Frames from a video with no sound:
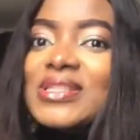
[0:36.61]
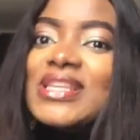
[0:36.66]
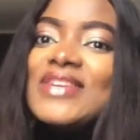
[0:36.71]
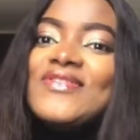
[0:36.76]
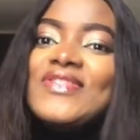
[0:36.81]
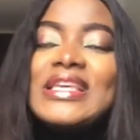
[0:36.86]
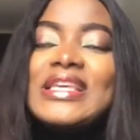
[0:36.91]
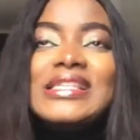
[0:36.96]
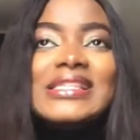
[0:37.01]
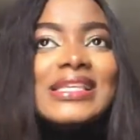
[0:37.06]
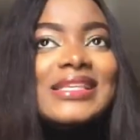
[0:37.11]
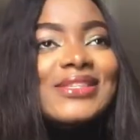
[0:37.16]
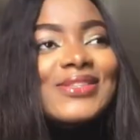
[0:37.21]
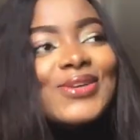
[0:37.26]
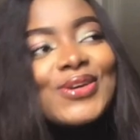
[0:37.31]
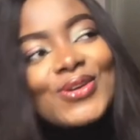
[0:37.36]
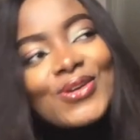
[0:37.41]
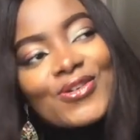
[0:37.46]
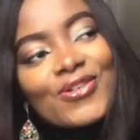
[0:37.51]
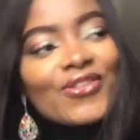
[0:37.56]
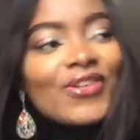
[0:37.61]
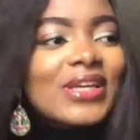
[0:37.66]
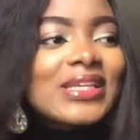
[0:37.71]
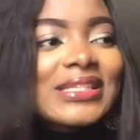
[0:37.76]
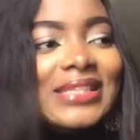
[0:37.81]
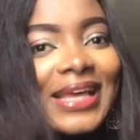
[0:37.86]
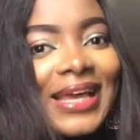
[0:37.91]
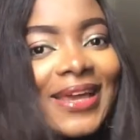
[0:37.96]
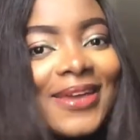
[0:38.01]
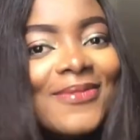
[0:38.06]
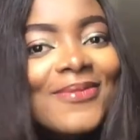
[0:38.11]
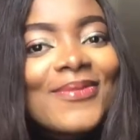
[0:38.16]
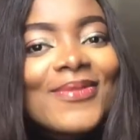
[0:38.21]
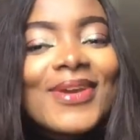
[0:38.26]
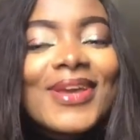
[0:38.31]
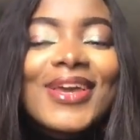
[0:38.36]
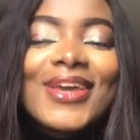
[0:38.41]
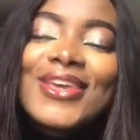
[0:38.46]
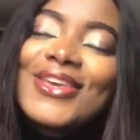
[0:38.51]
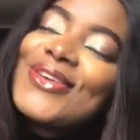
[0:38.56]
If this is not your first time,
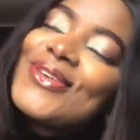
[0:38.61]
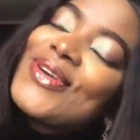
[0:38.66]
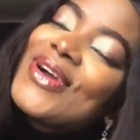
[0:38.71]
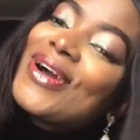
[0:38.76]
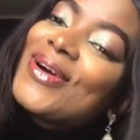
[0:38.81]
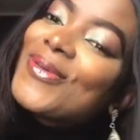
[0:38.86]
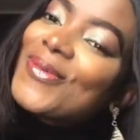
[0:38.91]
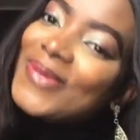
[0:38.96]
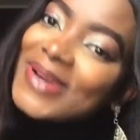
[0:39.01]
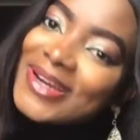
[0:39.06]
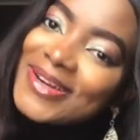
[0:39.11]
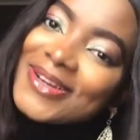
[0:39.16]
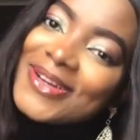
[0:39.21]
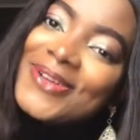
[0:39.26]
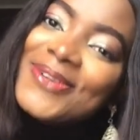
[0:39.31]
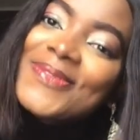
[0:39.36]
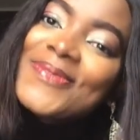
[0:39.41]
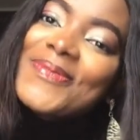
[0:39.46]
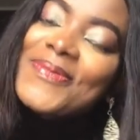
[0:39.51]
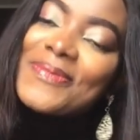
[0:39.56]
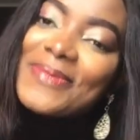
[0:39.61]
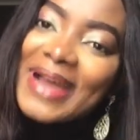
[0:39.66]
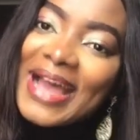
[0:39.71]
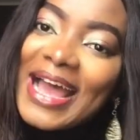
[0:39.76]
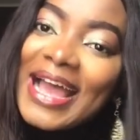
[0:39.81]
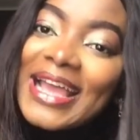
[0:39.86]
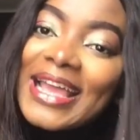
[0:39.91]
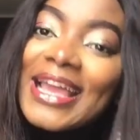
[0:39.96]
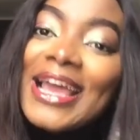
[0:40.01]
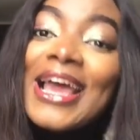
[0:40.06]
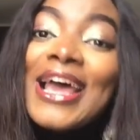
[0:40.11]
you are welcome back.